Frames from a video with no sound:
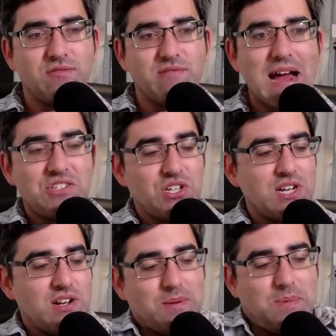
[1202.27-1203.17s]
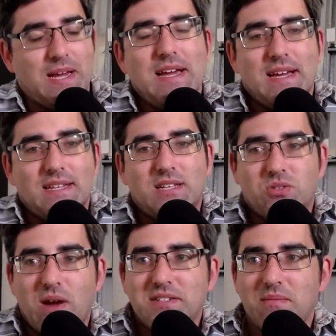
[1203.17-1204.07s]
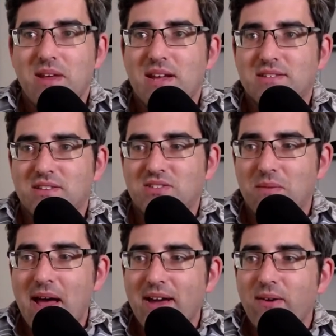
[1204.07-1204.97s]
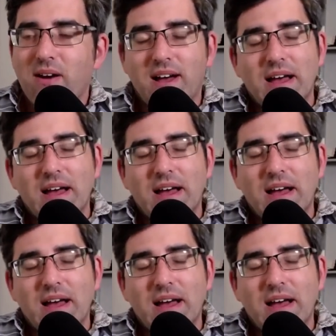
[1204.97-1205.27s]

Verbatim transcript: ratcheted up to 20 minutes somehow.